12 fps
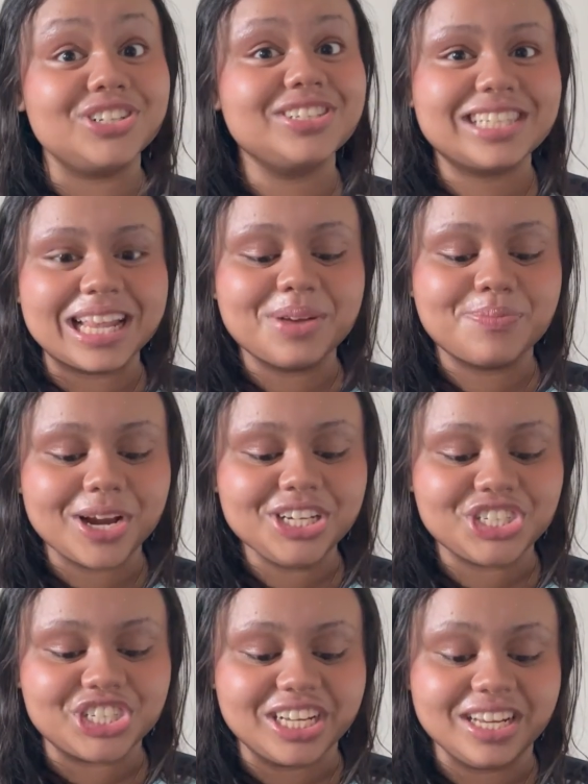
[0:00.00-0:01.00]

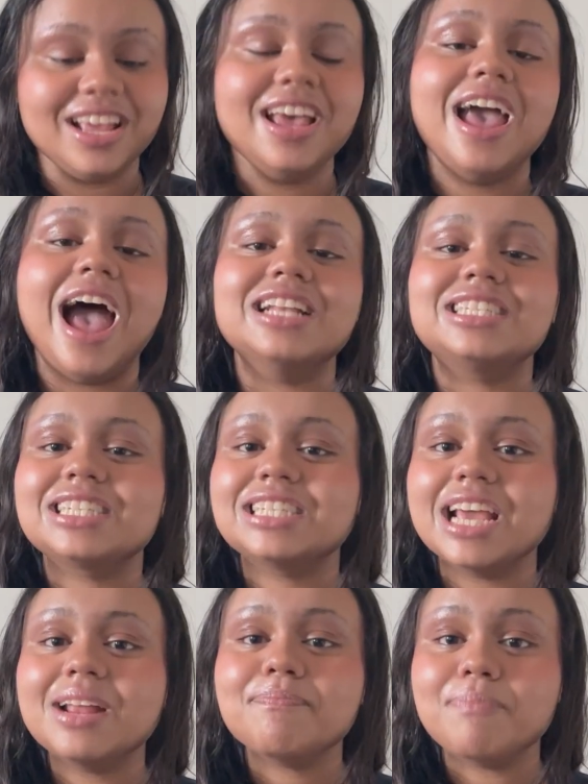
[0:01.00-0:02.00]
celebration at
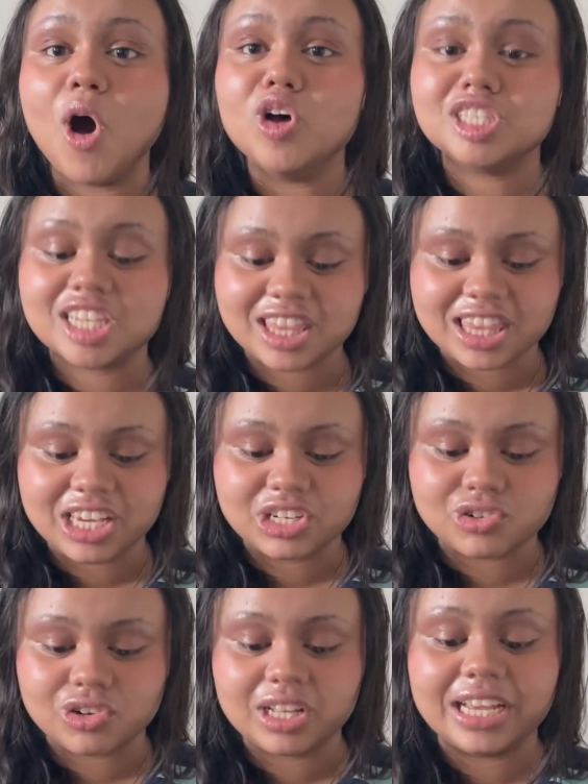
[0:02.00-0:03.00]
St. Paul's
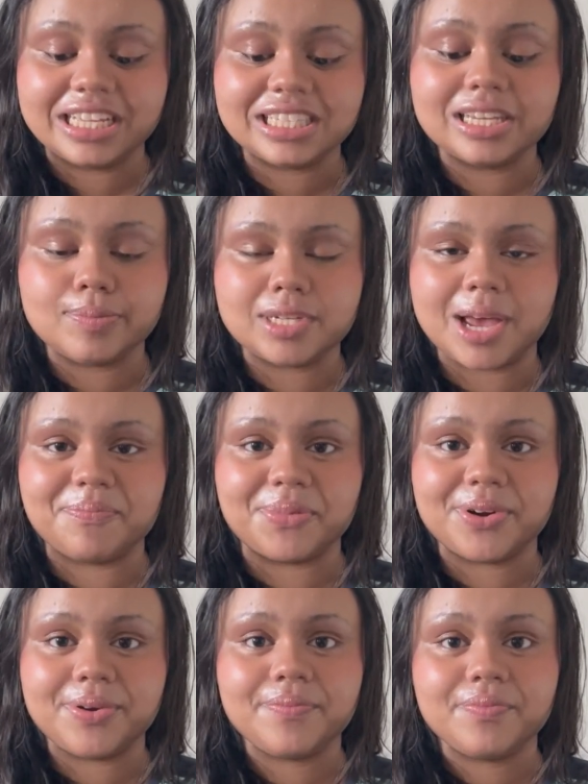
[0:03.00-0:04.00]
Cathedral in
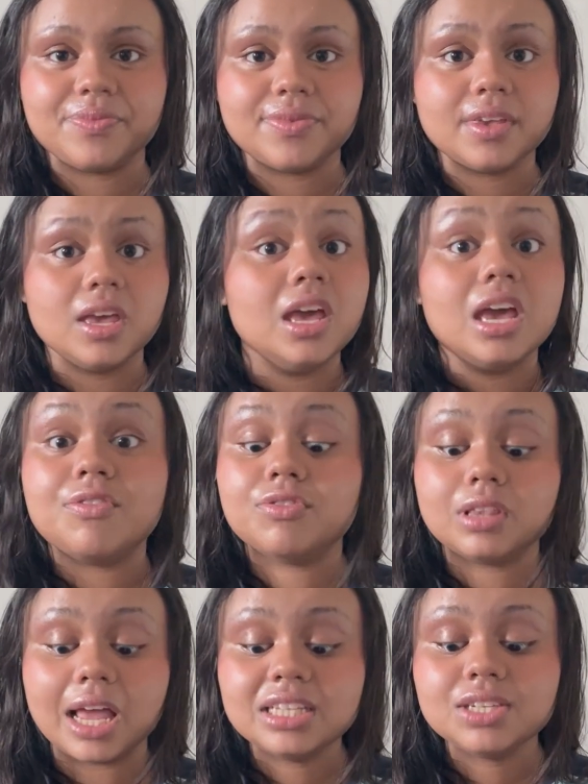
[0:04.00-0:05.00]
September. If
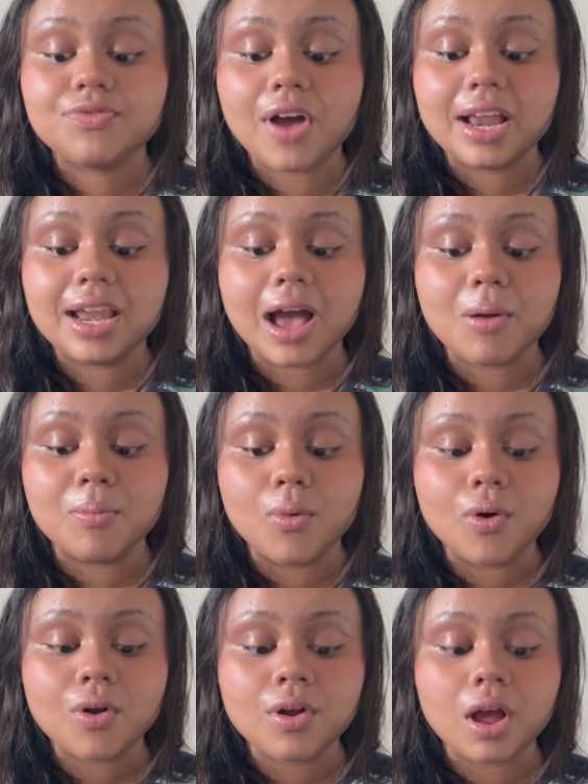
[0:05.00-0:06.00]
you'd like to find out
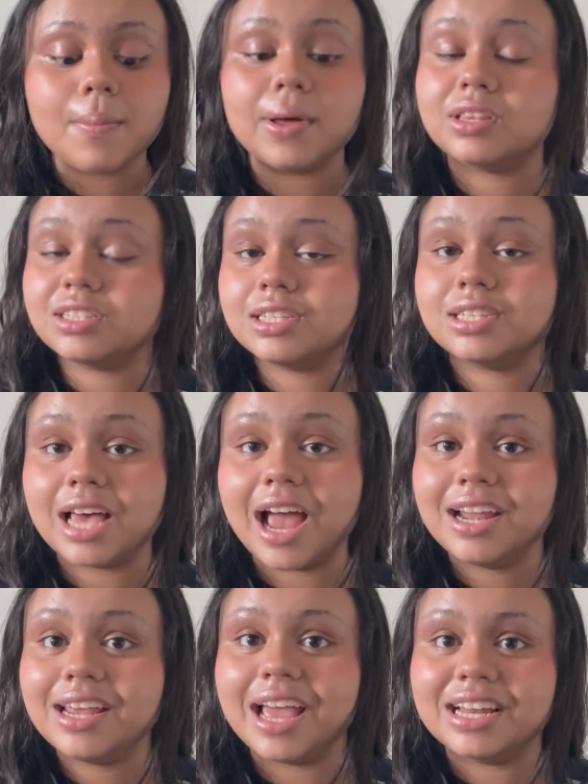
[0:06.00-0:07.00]
more about the
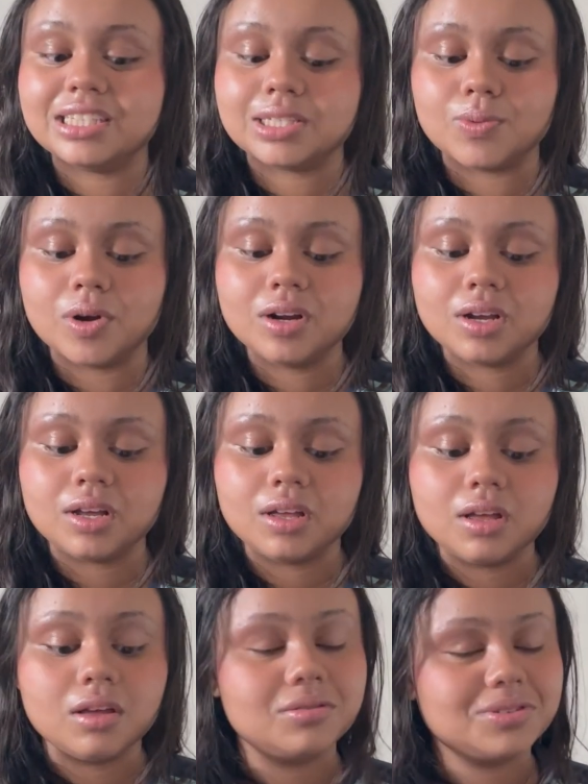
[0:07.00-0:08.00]
Society and its work,
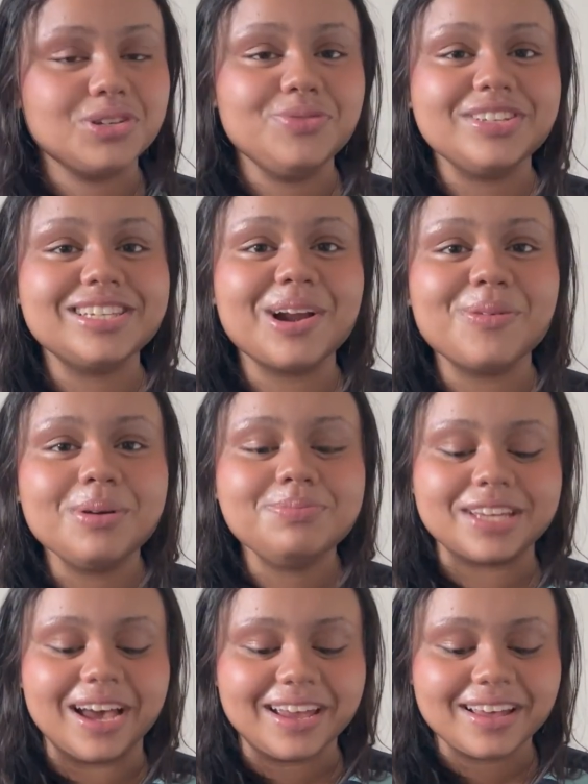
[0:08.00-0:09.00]
do visit our
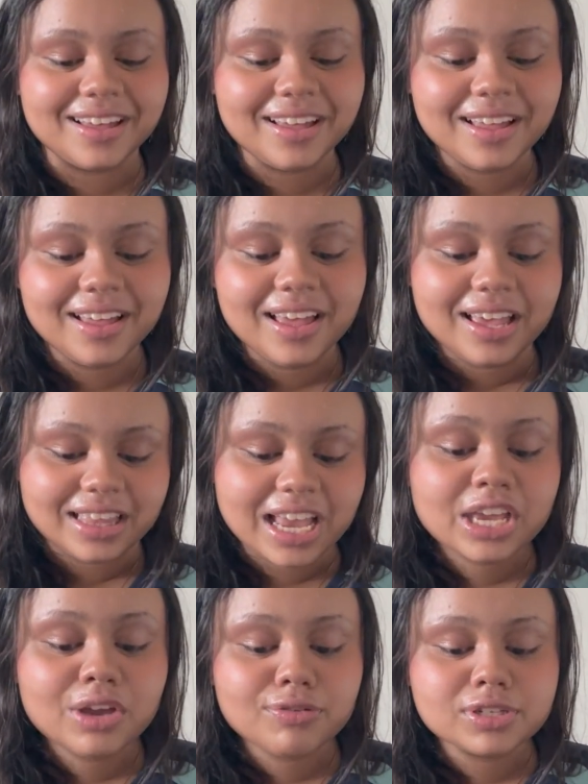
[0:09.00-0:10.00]
website.
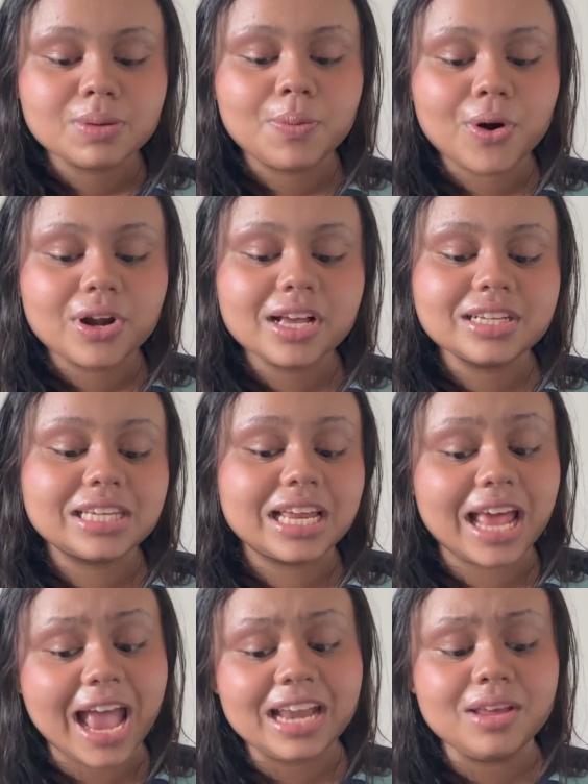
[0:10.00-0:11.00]
Thank you for supporting us
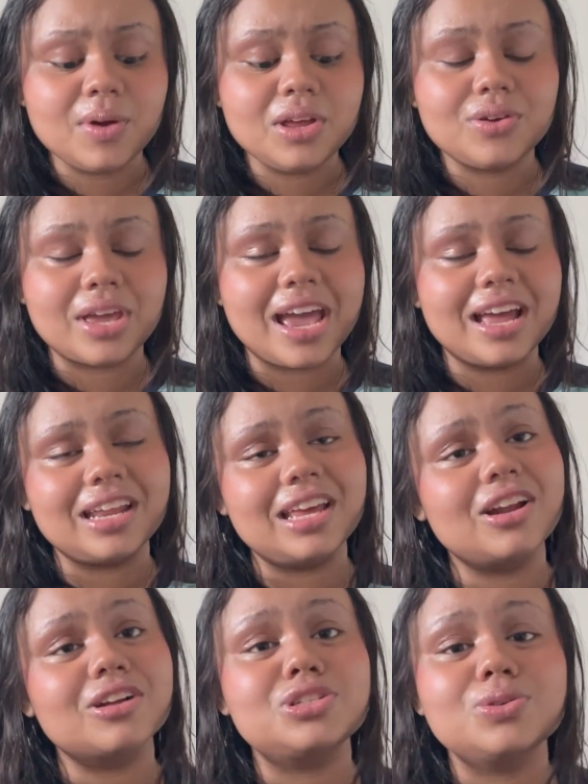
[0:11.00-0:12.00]
in any way you can
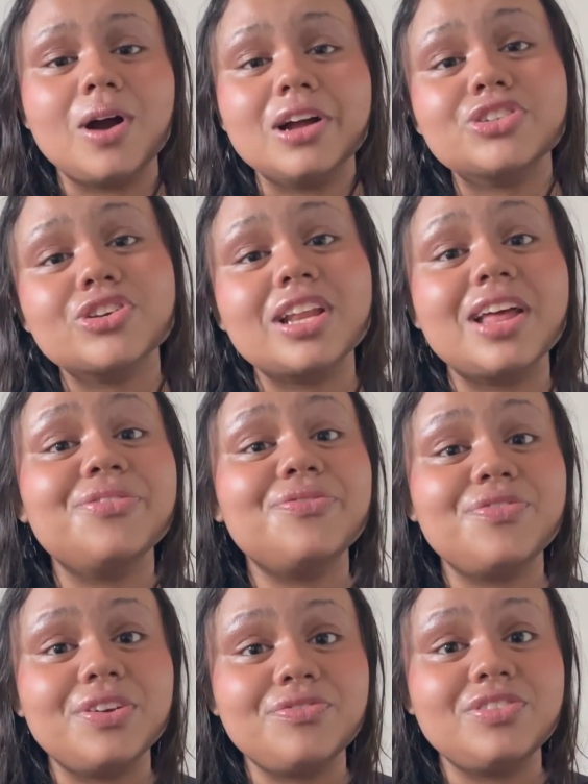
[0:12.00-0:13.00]
in our
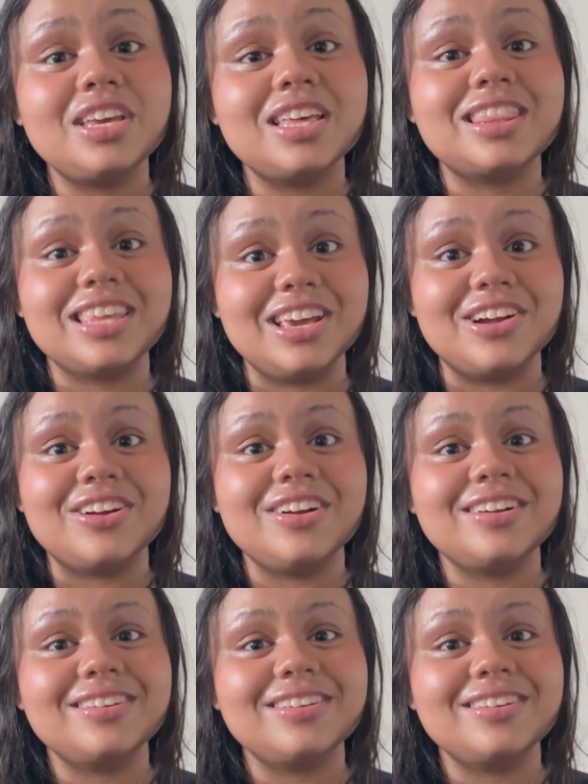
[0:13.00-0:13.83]
250th year.